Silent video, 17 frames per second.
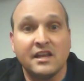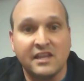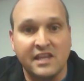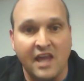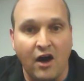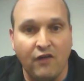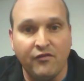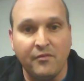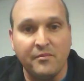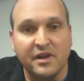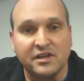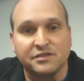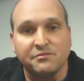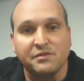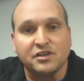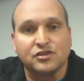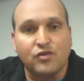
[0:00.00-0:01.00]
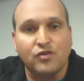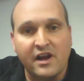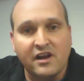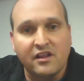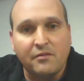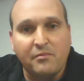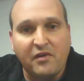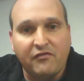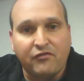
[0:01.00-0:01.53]
Kelvin Benjamin traded
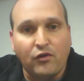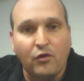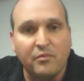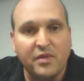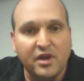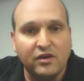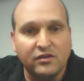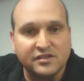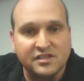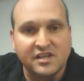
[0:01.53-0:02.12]
the Buffalo Bills.